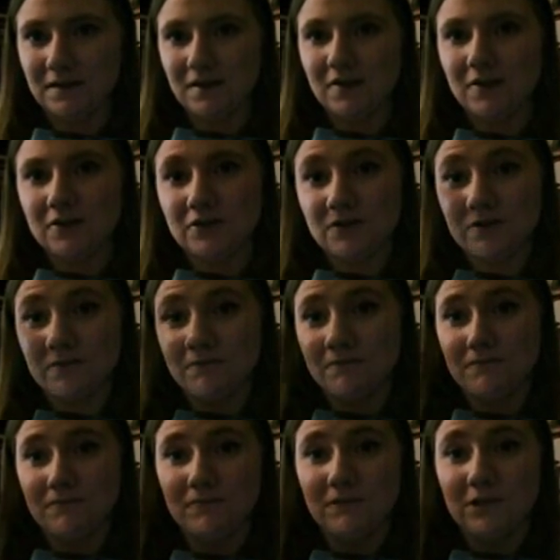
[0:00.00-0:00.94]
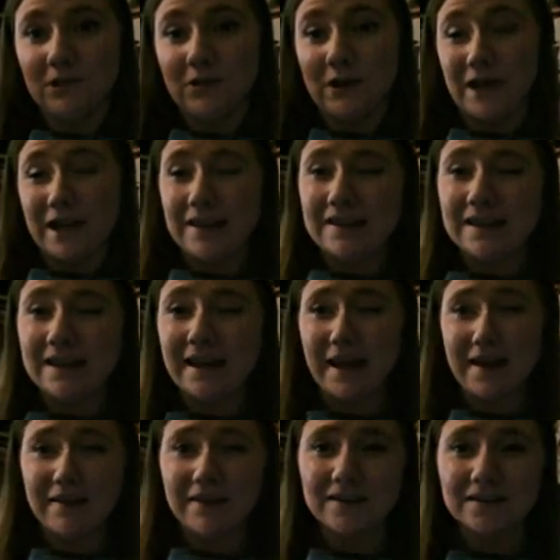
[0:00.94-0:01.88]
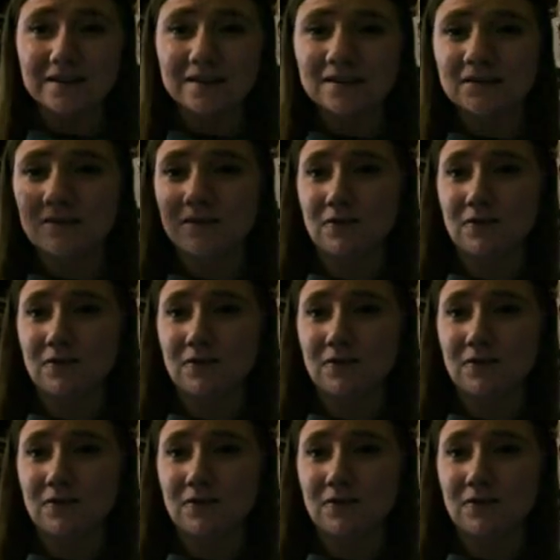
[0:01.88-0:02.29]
because you're in Eretz.